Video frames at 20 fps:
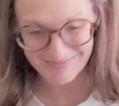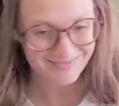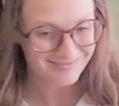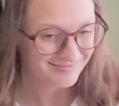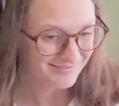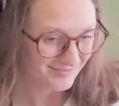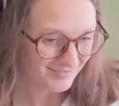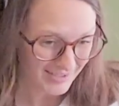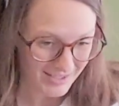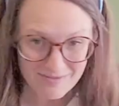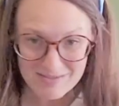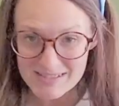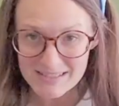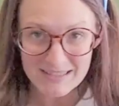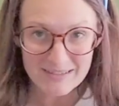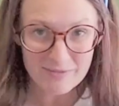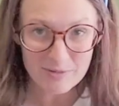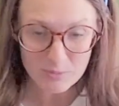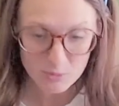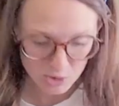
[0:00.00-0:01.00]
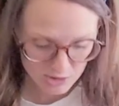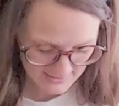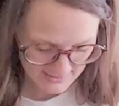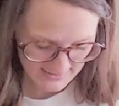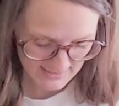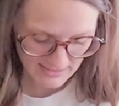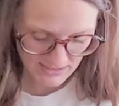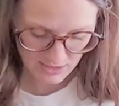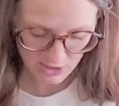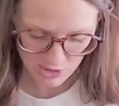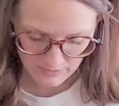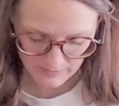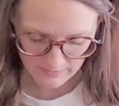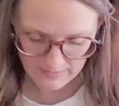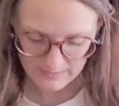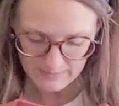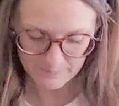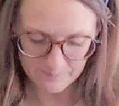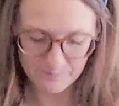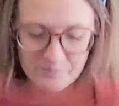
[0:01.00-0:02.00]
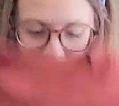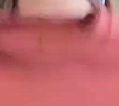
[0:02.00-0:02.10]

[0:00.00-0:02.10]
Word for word: Loved it even more seeing it on them.